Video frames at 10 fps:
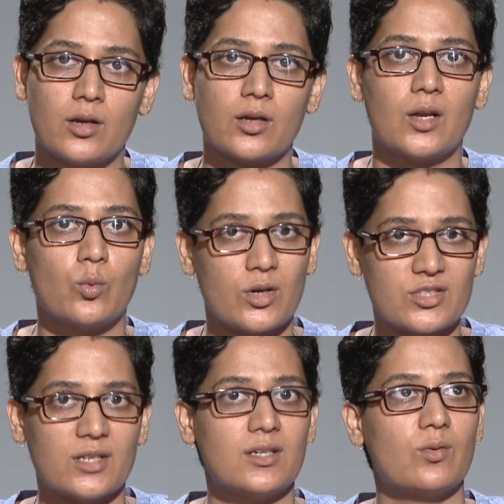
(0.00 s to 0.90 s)

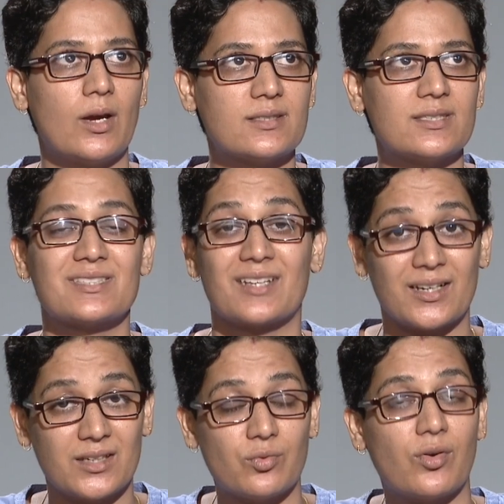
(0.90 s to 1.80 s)
conversion devices,
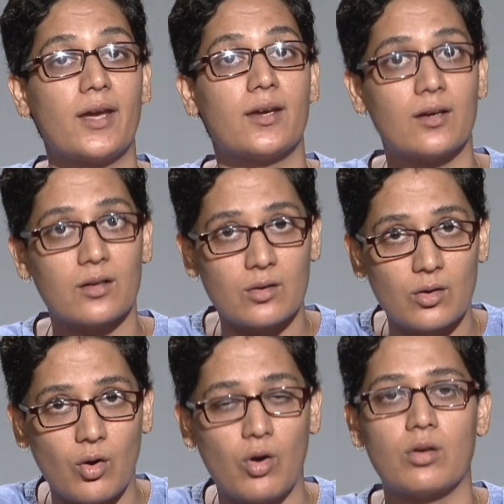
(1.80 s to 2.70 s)
rectifier
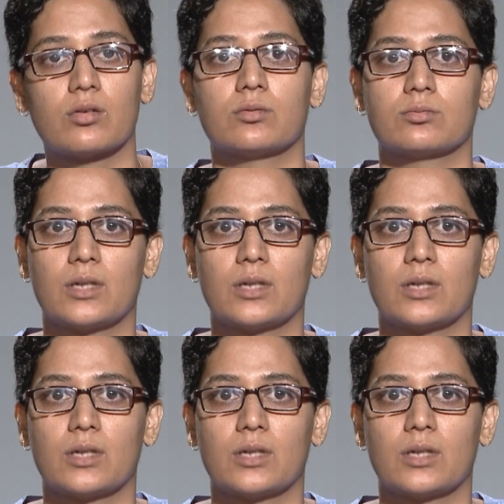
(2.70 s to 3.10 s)
or